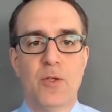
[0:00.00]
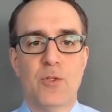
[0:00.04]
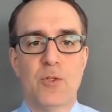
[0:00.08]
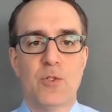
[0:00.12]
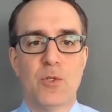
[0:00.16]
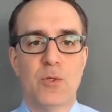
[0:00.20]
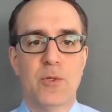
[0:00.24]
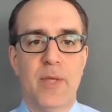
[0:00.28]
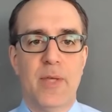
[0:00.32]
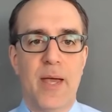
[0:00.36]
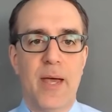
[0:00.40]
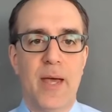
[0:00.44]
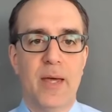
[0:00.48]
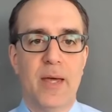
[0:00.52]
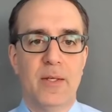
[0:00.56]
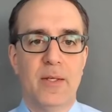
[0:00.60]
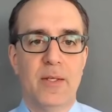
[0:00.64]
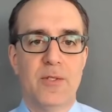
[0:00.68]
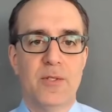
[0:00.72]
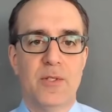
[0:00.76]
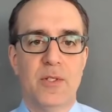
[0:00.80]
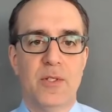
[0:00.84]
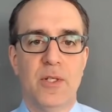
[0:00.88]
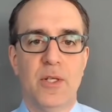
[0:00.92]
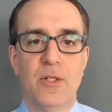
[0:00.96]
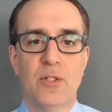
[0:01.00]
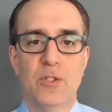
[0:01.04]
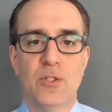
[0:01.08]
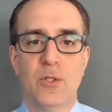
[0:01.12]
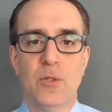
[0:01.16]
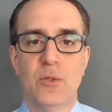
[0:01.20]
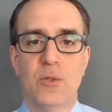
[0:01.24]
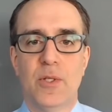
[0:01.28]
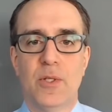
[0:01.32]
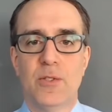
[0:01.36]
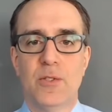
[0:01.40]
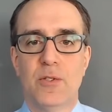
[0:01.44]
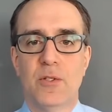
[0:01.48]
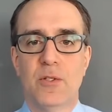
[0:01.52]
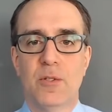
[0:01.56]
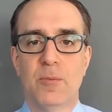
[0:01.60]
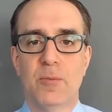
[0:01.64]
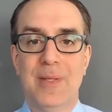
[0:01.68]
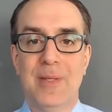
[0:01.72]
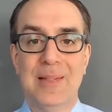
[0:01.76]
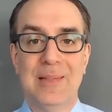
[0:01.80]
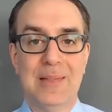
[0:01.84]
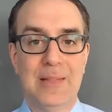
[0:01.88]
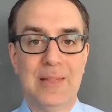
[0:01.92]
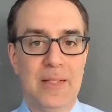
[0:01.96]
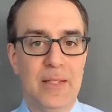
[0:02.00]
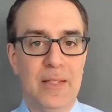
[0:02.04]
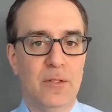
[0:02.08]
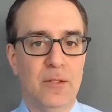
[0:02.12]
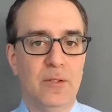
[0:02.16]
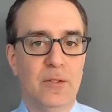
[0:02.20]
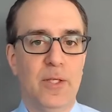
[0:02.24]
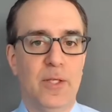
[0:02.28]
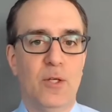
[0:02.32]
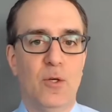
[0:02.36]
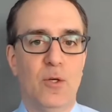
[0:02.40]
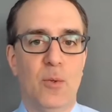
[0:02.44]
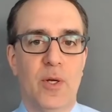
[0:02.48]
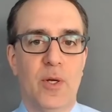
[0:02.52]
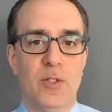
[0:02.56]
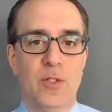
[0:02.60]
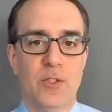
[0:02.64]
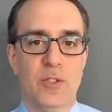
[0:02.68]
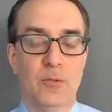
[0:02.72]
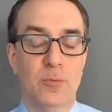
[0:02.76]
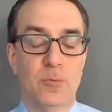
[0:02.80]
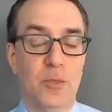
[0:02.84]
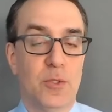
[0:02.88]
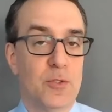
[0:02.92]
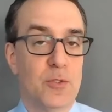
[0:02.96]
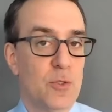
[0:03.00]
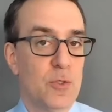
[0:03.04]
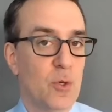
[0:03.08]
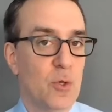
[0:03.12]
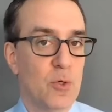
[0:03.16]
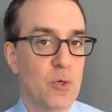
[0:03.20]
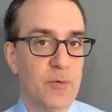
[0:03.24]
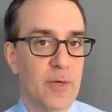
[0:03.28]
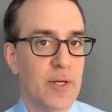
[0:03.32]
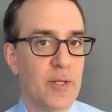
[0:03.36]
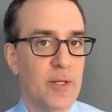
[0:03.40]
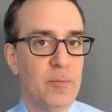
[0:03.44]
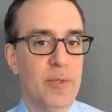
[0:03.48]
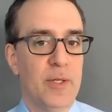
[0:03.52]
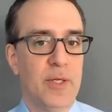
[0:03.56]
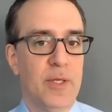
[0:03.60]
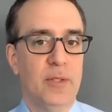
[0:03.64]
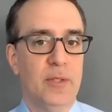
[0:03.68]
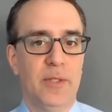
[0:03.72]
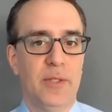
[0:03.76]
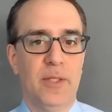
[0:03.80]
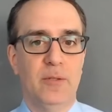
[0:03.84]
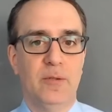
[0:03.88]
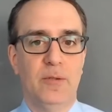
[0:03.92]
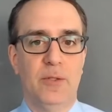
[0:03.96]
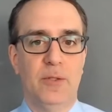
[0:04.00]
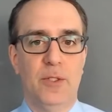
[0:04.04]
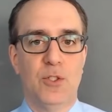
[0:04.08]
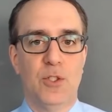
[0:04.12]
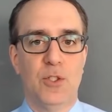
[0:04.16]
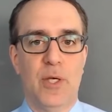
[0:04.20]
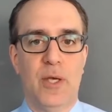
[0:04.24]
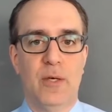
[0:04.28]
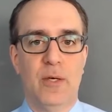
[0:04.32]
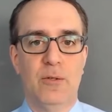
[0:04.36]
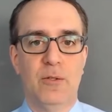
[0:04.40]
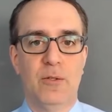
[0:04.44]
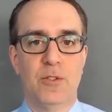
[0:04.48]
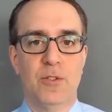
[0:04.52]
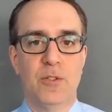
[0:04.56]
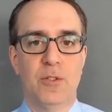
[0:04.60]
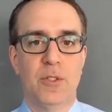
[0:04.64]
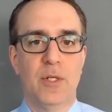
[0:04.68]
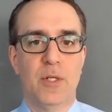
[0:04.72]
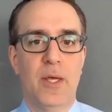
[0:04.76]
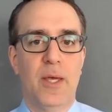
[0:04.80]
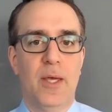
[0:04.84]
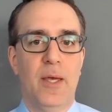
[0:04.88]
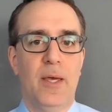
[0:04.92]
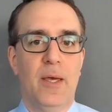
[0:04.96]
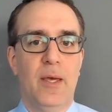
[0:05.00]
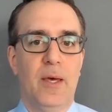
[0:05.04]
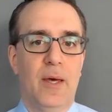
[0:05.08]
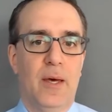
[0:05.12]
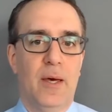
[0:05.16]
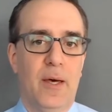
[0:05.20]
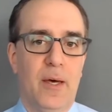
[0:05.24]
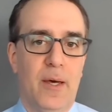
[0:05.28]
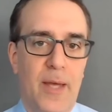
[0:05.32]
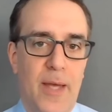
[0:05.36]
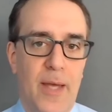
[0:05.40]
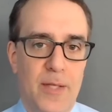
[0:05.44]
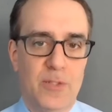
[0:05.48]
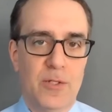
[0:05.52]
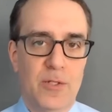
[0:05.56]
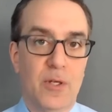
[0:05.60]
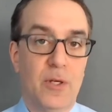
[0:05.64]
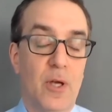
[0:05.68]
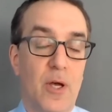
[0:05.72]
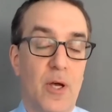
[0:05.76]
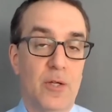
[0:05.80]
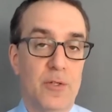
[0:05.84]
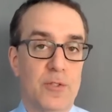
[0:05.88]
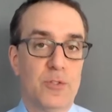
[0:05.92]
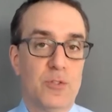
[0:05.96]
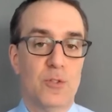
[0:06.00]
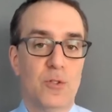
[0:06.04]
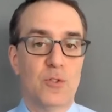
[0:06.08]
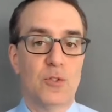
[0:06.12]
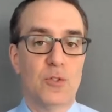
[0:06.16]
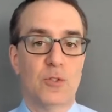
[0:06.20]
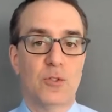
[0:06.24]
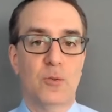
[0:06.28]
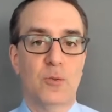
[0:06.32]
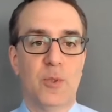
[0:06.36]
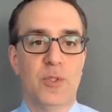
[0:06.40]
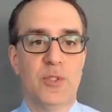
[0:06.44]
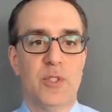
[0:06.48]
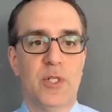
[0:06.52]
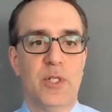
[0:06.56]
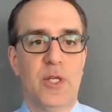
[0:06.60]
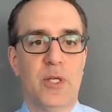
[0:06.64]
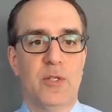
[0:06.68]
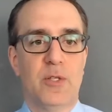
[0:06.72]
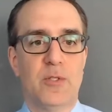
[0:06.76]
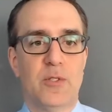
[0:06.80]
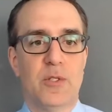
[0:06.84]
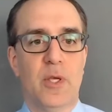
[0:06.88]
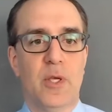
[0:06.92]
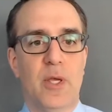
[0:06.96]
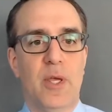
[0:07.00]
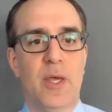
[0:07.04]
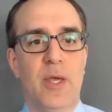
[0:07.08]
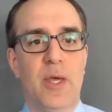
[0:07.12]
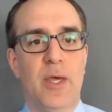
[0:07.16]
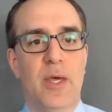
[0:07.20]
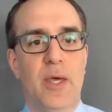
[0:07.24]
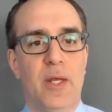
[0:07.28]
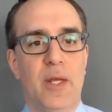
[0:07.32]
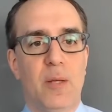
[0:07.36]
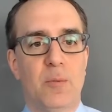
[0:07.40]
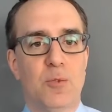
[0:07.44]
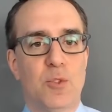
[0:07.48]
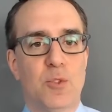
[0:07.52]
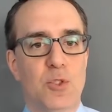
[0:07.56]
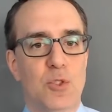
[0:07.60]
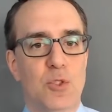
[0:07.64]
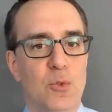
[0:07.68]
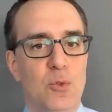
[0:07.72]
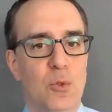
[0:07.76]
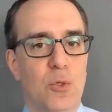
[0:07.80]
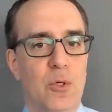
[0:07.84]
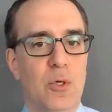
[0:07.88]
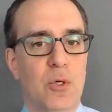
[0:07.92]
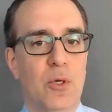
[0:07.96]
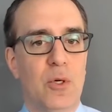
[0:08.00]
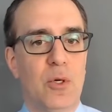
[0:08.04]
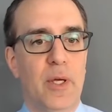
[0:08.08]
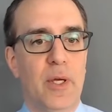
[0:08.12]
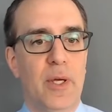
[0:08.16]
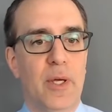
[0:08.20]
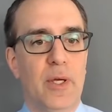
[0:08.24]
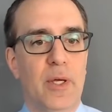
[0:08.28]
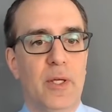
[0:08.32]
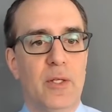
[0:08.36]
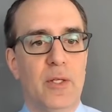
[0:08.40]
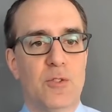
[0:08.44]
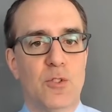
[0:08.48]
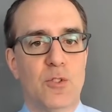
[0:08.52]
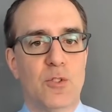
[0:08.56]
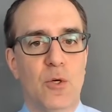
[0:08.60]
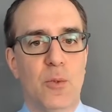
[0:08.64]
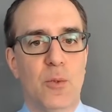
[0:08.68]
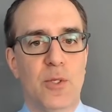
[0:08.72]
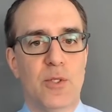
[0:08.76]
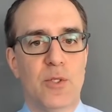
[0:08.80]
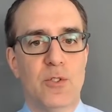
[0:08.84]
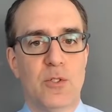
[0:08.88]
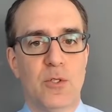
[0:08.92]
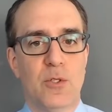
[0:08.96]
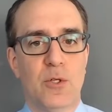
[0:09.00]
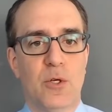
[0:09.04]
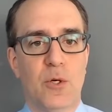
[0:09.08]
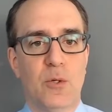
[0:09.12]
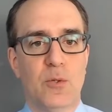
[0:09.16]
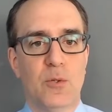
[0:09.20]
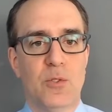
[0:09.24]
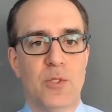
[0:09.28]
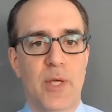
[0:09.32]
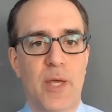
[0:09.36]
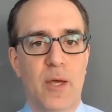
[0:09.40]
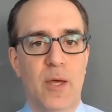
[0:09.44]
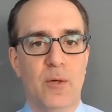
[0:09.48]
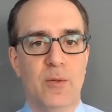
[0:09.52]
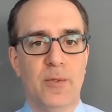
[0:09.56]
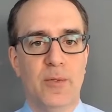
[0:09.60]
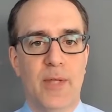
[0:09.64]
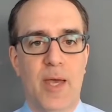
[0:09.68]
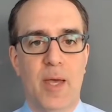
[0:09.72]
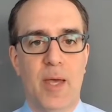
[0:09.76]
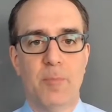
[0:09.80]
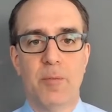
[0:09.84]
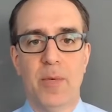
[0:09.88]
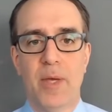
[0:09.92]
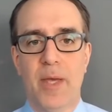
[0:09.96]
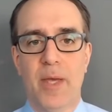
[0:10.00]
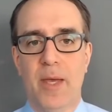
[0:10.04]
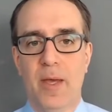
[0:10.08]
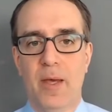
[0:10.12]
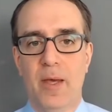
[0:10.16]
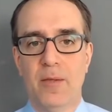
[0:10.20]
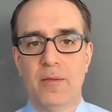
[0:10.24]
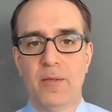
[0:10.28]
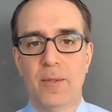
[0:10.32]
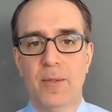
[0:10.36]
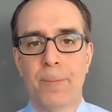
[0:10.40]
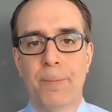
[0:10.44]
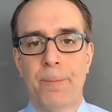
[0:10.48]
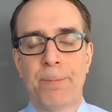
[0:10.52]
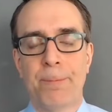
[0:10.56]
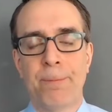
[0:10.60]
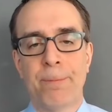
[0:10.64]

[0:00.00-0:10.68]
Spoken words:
So that is an issue that's going to be legally questionable. It's already being legally challenged as unconstitutional, which it is, and I'm sure it's going to go down that path.